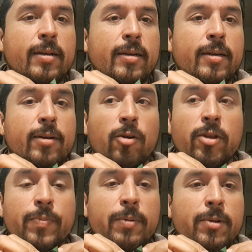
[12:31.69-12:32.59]

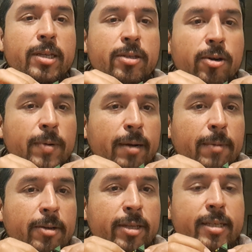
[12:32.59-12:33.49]
other people discover
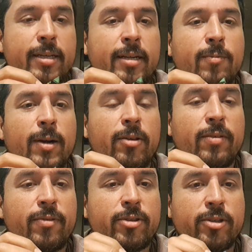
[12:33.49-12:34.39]
about this and what
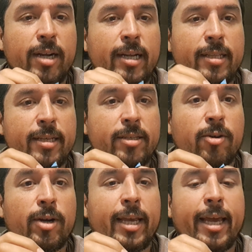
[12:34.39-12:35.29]
other functionalities
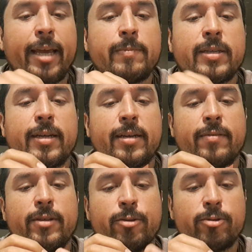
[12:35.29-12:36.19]
or games
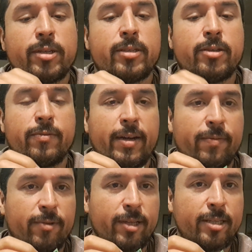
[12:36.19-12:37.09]
and uses you
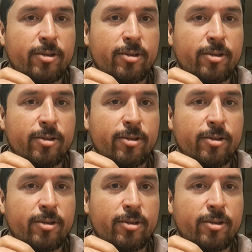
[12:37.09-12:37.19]
find for this.